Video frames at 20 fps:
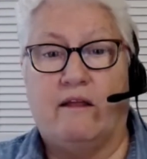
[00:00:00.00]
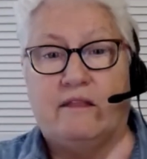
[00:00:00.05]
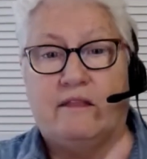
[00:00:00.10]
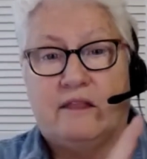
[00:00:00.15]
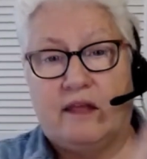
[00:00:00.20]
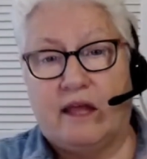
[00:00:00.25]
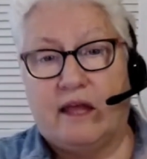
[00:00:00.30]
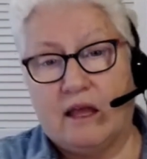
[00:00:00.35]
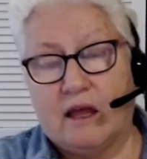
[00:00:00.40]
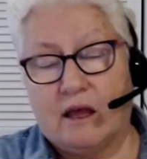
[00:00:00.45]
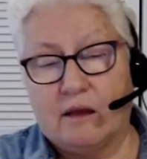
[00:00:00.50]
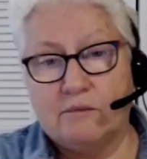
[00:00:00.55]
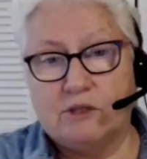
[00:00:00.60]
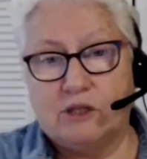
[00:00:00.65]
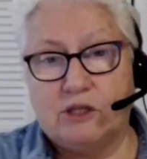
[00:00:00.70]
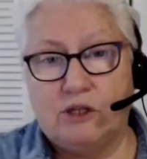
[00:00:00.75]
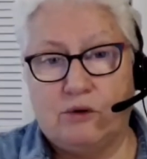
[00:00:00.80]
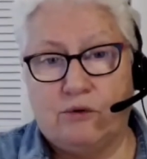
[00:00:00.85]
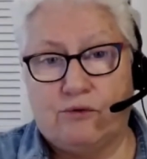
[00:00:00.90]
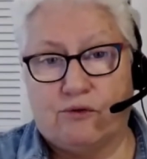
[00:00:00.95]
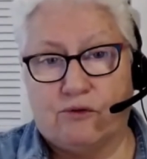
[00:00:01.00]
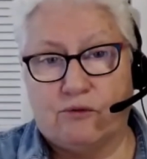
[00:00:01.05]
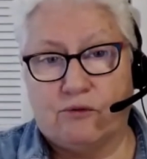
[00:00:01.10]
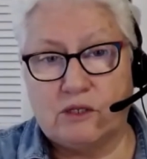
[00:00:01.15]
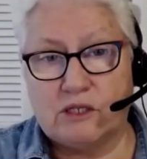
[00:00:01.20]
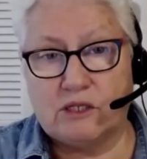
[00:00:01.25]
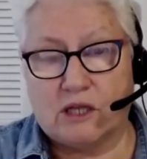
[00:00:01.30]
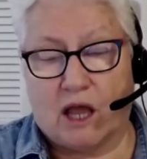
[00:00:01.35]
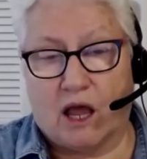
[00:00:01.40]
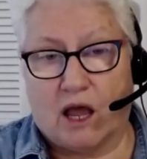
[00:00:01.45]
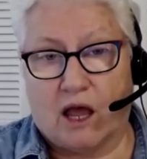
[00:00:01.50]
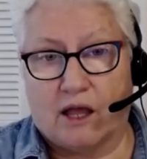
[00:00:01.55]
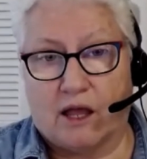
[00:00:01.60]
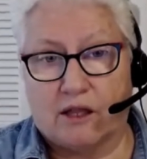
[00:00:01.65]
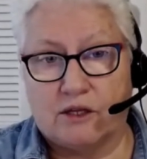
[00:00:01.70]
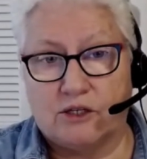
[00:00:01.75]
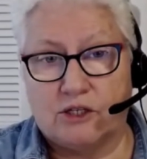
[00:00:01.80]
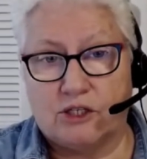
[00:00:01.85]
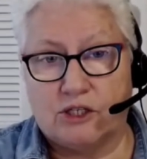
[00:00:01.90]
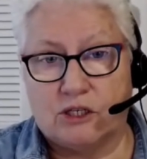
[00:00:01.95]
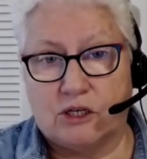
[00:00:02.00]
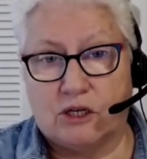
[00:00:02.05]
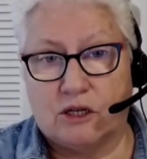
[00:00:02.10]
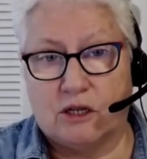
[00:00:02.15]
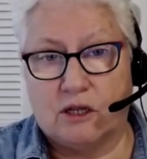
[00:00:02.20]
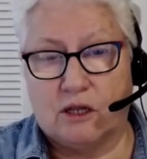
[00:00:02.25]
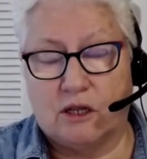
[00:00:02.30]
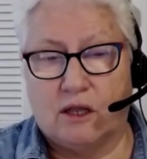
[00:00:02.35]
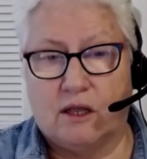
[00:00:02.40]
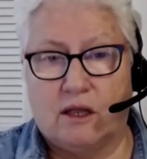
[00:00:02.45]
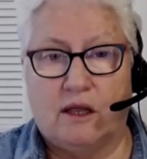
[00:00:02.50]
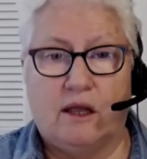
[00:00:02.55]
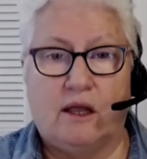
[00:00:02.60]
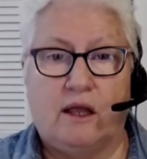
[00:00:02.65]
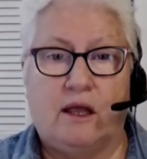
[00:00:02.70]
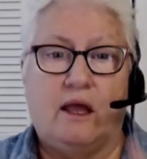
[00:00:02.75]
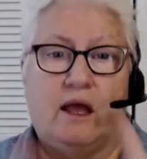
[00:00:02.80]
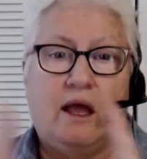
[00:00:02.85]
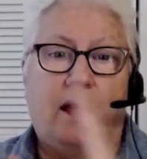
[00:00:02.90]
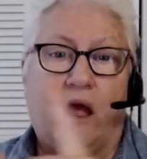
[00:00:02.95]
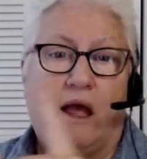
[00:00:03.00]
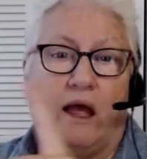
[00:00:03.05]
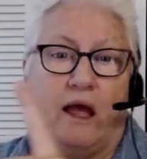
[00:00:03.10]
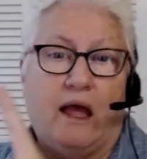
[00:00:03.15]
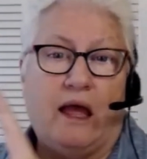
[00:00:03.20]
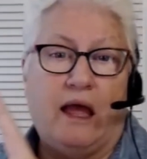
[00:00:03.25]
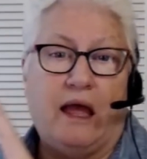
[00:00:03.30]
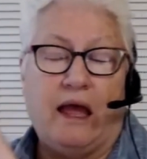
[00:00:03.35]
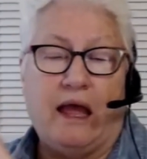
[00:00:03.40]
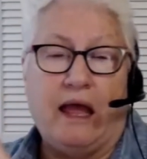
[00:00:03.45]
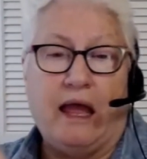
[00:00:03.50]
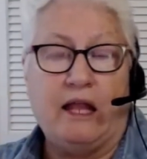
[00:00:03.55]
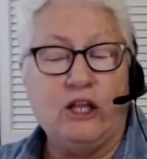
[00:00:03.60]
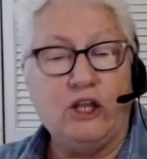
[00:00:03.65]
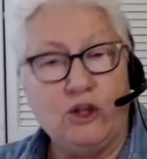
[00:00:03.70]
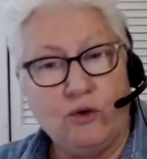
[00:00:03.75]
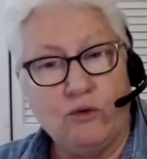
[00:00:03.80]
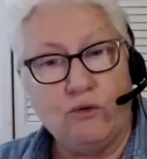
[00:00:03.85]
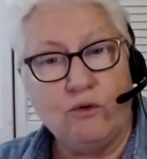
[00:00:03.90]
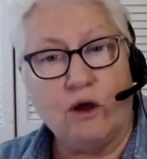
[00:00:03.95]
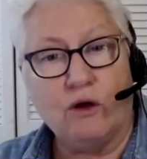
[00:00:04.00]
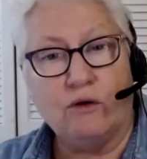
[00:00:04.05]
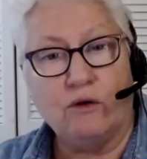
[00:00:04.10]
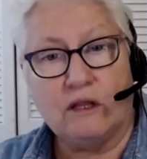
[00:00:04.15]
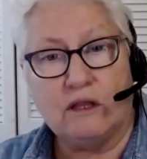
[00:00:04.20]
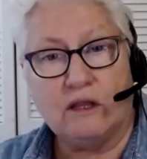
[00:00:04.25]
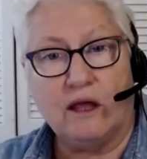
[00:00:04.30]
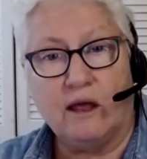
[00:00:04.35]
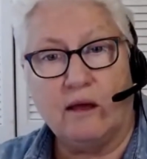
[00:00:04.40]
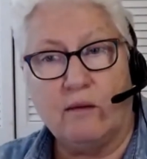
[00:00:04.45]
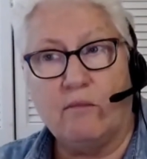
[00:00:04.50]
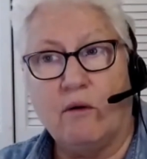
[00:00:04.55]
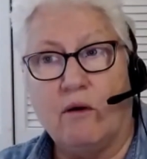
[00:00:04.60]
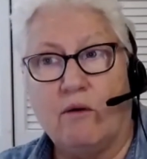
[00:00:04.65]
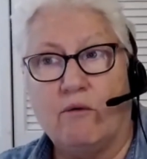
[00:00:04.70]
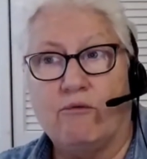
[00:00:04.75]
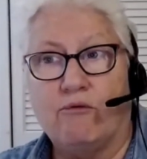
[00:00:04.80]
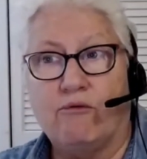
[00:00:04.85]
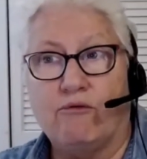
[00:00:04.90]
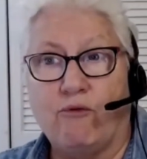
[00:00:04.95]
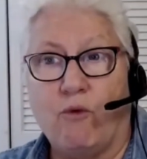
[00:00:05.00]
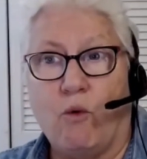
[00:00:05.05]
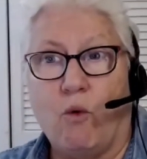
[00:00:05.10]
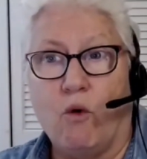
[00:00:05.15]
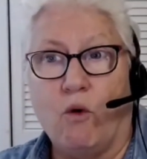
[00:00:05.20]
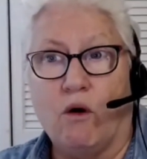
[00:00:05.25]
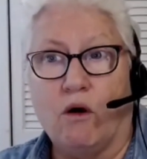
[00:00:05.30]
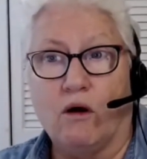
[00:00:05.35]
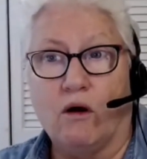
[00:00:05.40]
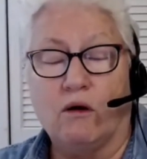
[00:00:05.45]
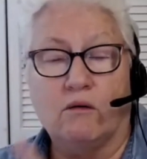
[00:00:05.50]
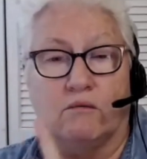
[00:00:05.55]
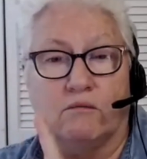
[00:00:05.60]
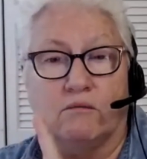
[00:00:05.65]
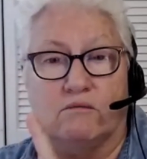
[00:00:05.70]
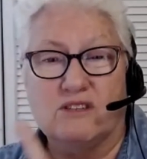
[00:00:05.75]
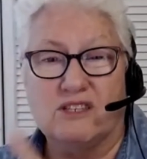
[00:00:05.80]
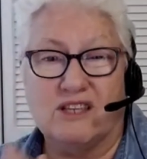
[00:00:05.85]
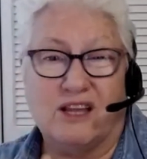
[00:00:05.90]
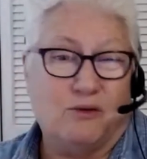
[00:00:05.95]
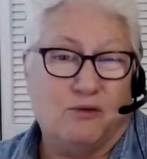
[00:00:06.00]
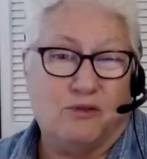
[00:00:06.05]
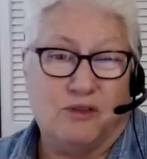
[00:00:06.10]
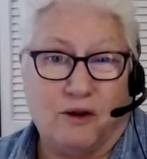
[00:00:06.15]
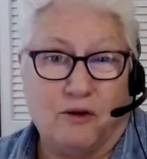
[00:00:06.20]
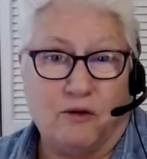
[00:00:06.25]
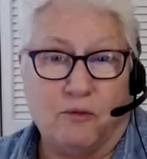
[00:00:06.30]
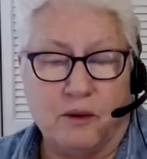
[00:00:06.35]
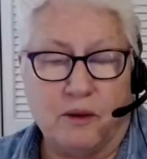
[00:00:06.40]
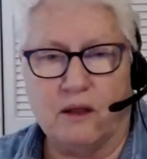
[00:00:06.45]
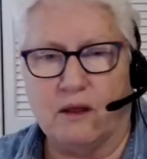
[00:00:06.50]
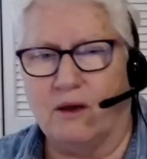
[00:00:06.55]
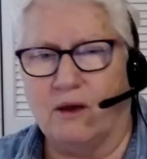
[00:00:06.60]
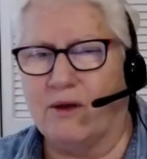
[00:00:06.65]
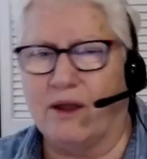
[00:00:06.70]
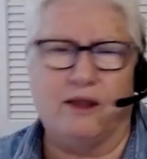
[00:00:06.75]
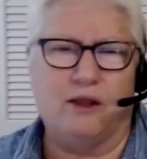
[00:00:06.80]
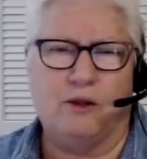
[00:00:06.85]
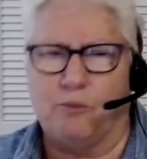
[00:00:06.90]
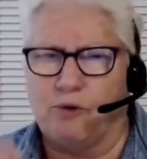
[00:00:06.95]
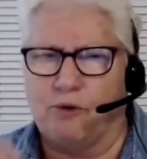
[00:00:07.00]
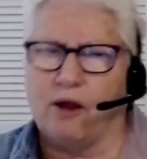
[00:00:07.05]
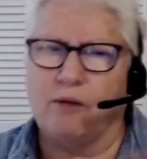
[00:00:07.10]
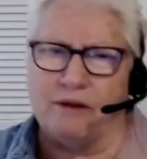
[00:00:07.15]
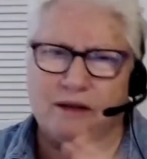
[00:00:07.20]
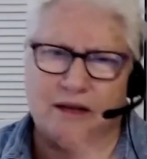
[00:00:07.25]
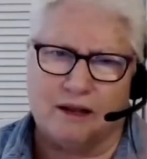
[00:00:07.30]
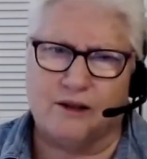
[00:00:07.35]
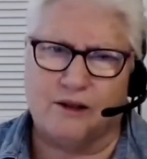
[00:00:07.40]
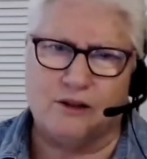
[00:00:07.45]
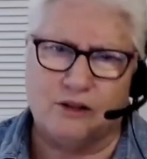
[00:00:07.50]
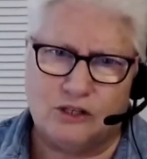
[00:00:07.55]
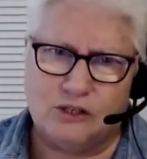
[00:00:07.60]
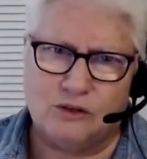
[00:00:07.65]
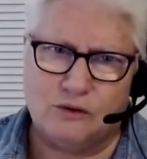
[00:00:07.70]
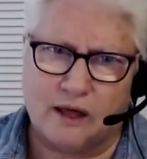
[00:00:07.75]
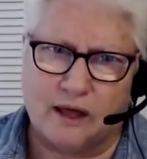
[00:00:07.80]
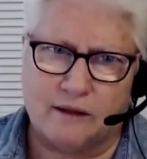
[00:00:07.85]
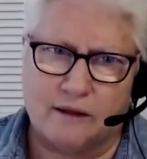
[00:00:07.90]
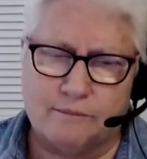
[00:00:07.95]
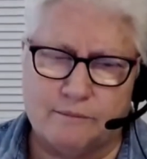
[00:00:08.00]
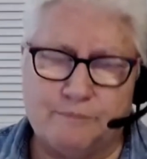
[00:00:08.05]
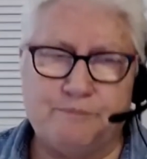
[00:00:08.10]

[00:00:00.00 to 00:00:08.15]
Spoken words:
They come to you for massage and you go to them for psychotherapy. Okay, you're probably not going to do that.